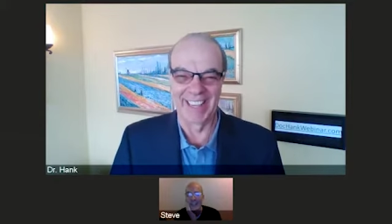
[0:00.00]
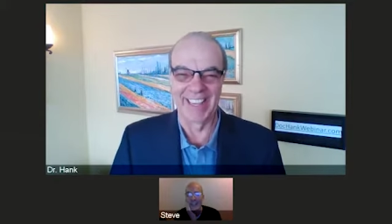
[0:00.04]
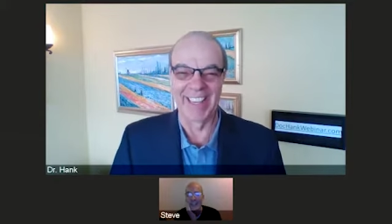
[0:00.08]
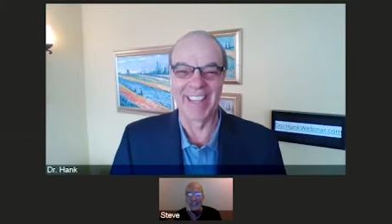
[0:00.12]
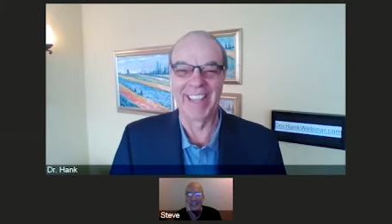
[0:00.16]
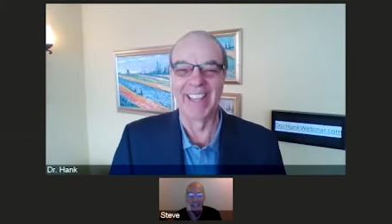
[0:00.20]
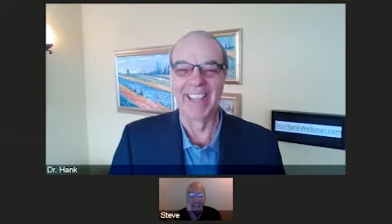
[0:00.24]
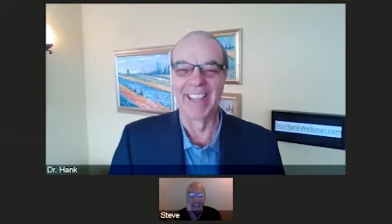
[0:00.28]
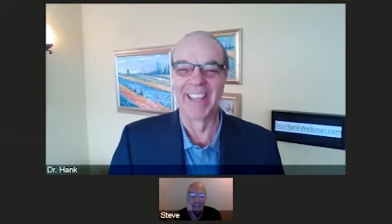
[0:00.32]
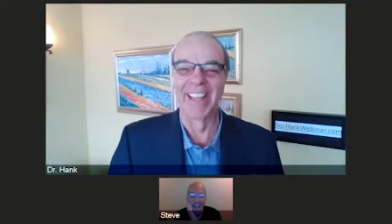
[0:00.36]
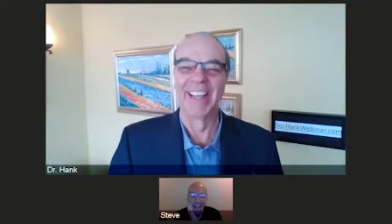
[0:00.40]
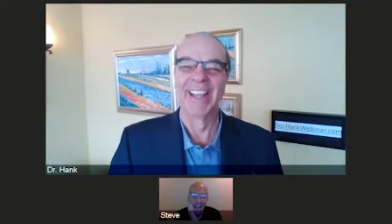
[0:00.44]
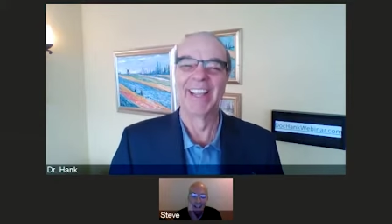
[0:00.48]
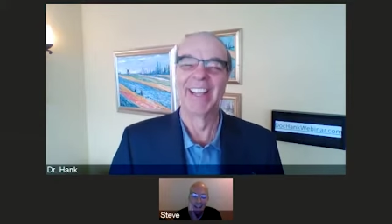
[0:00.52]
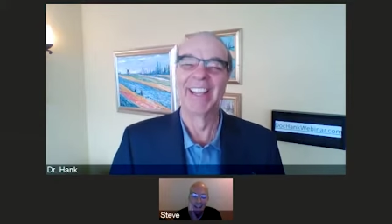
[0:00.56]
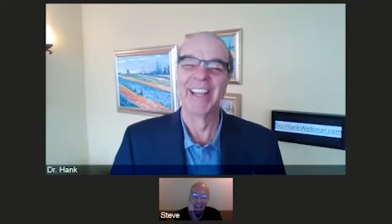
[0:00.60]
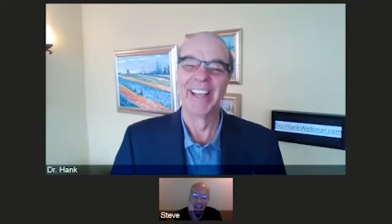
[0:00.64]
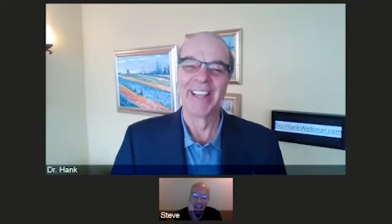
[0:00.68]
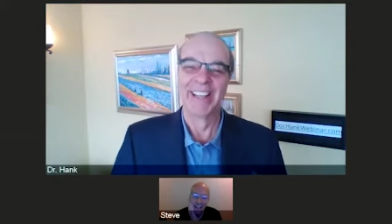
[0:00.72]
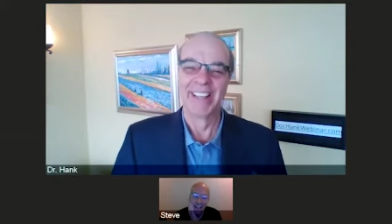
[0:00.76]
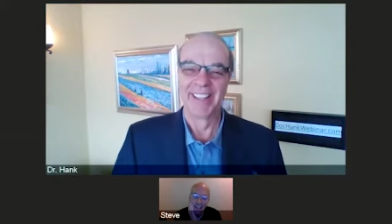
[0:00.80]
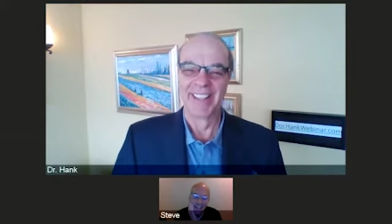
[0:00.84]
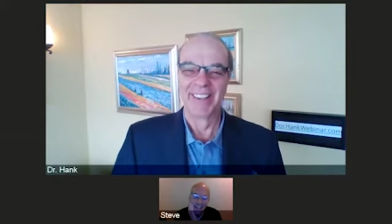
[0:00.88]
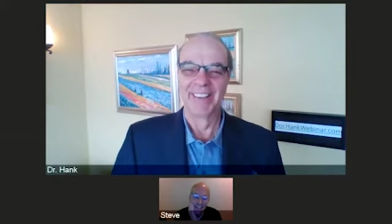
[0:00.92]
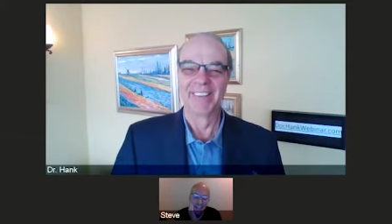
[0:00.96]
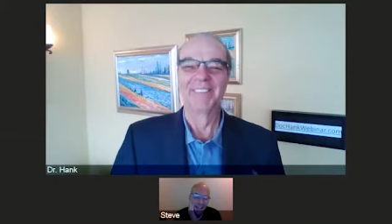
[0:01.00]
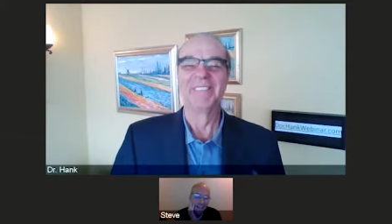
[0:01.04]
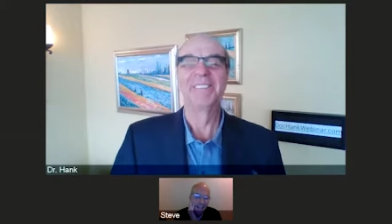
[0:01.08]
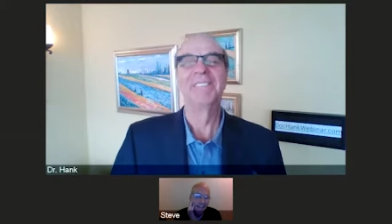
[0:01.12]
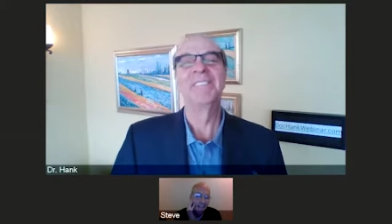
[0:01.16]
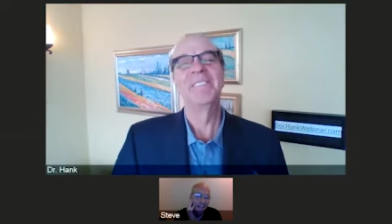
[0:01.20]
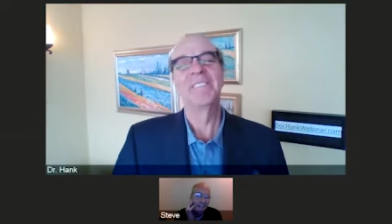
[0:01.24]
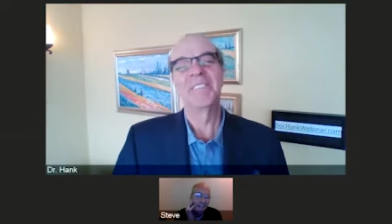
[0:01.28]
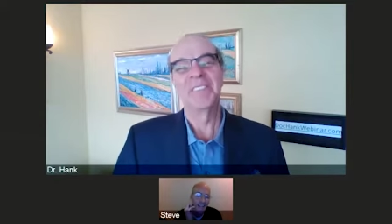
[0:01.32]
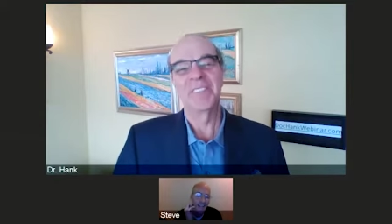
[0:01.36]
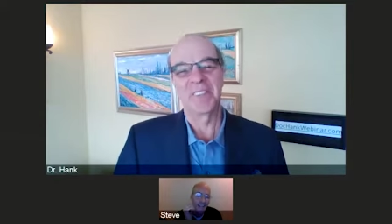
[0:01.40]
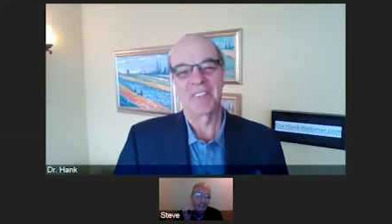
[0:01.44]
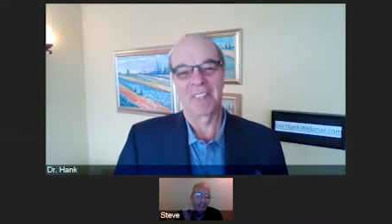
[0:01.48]
Yeah,
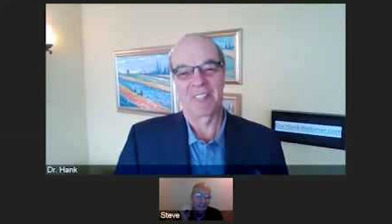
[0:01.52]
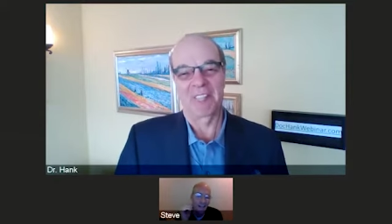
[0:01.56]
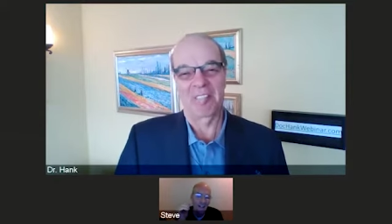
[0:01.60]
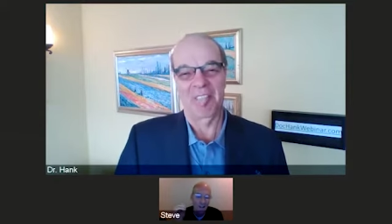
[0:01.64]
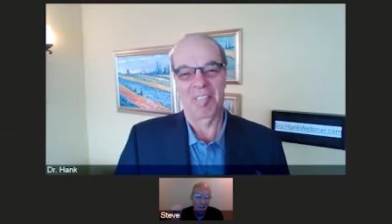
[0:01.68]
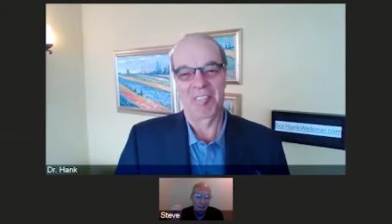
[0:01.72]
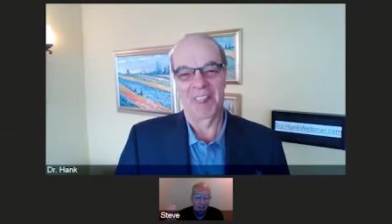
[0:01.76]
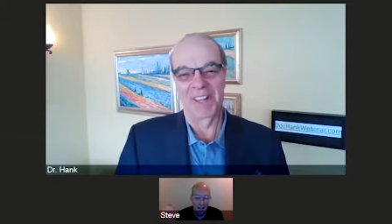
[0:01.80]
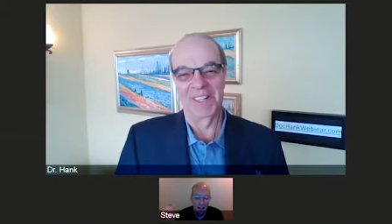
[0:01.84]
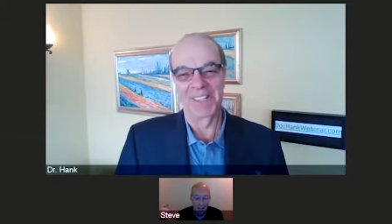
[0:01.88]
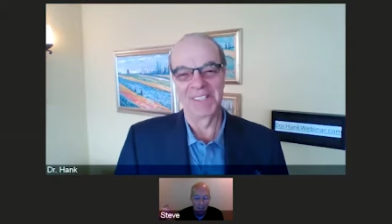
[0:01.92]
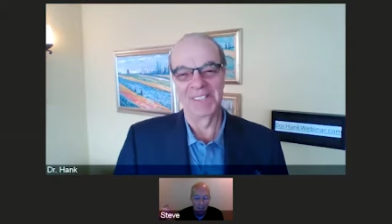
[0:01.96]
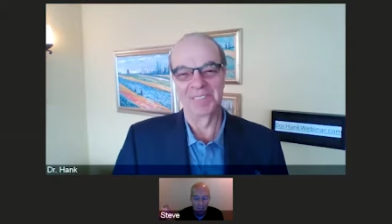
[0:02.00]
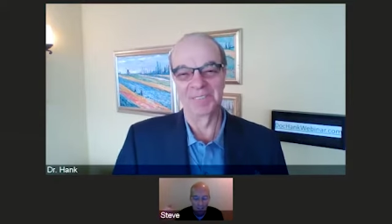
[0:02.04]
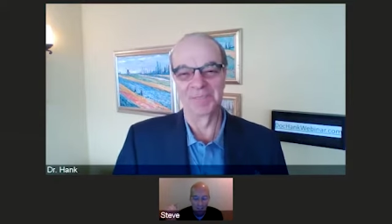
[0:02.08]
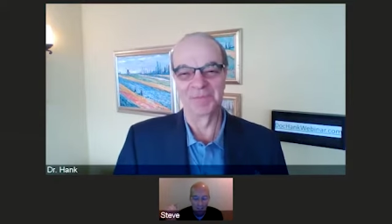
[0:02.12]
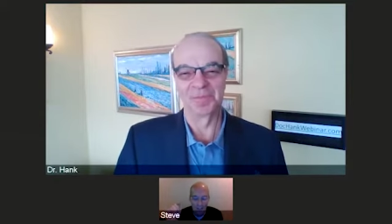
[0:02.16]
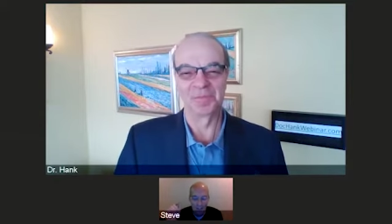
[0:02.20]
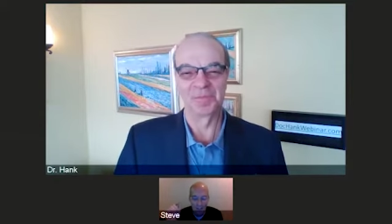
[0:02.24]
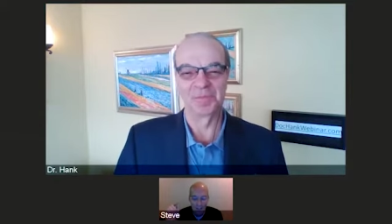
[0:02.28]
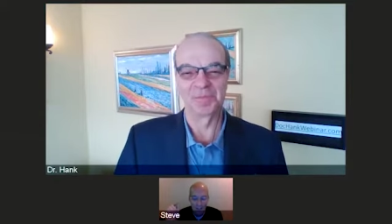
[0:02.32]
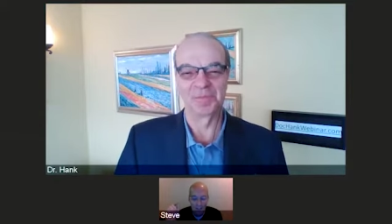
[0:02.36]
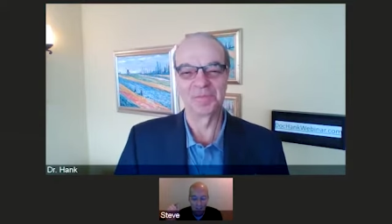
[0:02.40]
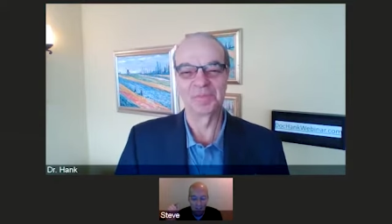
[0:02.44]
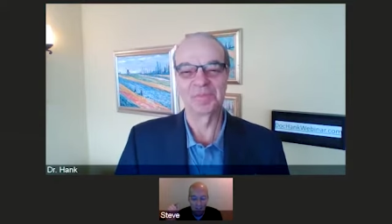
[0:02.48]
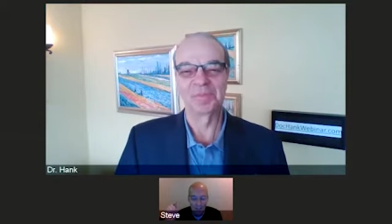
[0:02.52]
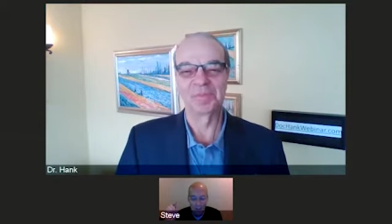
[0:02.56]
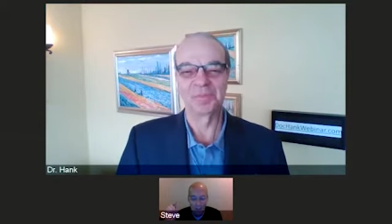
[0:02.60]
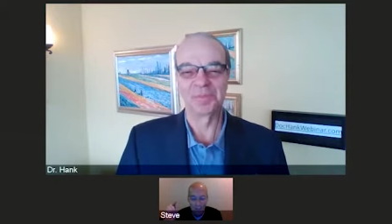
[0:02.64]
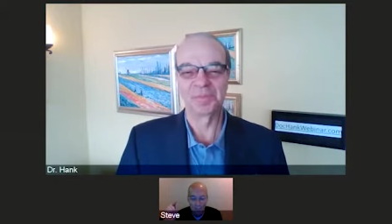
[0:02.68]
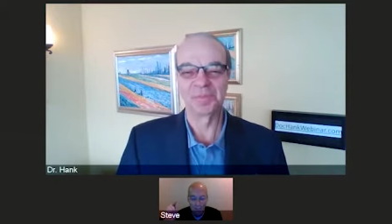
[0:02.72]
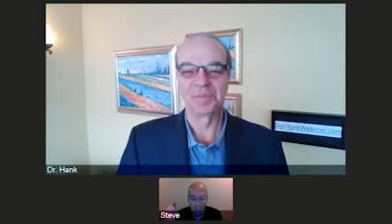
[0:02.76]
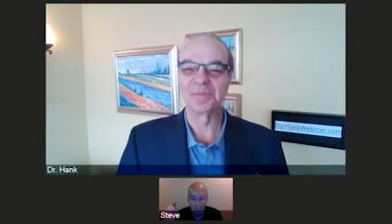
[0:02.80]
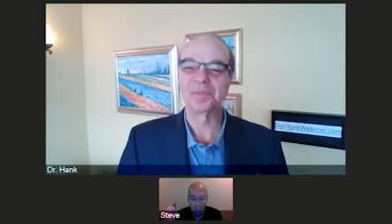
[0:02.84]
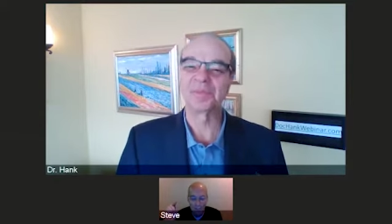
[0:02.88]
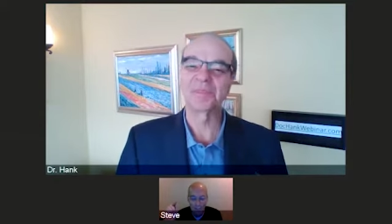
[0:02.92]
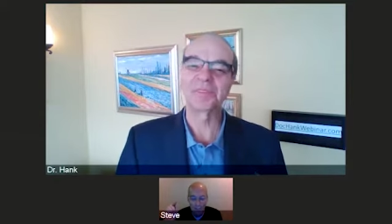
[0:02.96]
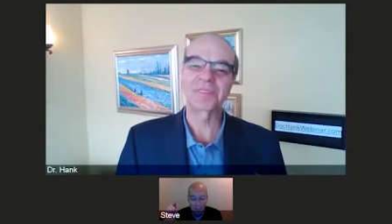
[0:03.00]
yeah. I, you know, I, um,